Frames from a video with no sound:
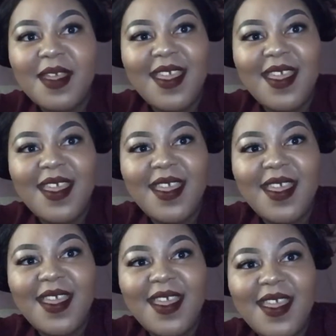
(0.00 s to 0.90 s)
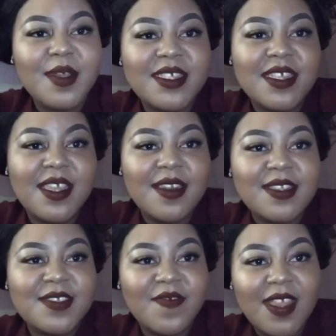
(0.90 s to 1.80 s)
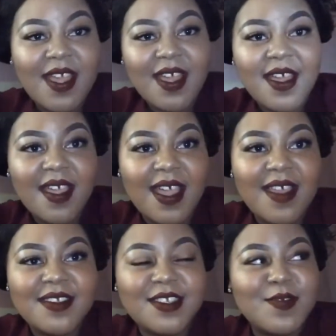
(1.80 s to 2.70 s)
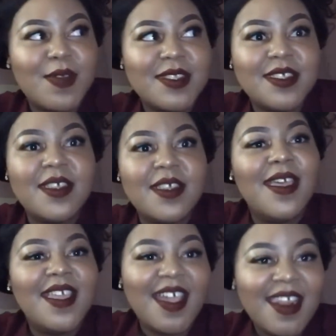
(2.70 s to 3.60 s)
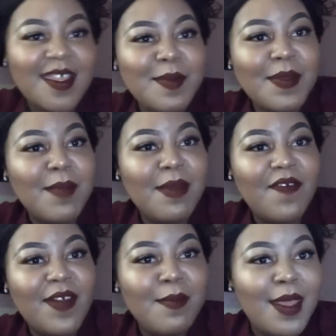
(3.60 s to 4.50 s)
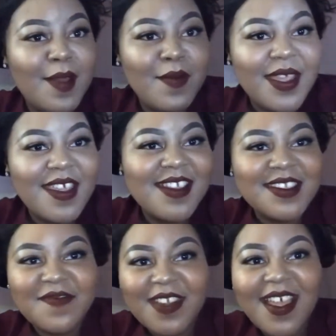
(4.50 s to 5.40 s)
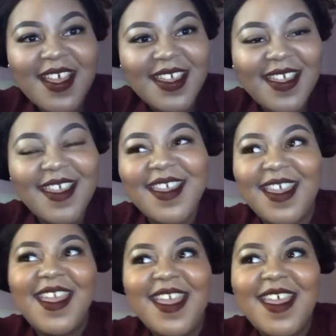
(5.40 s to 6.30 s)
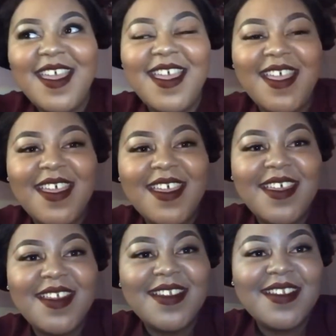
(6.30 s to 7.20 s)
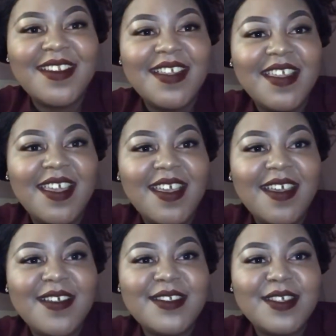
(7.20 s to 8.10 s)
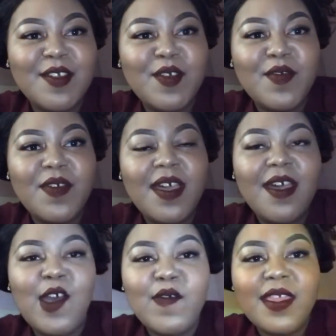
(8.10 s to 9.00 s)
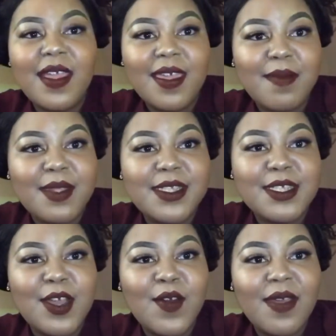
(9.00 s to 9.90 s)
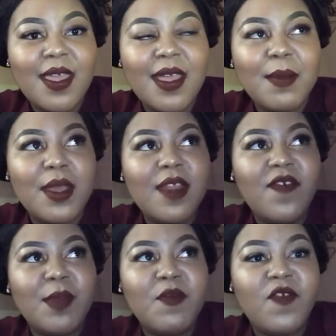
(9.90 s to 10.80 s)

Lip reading: And yeah, that's gonna bring us to the end of this vlog. I just wanted to kind of get my feet back wet into vlogging, and yeah, so hopefully I keep these going. I'm gonna film a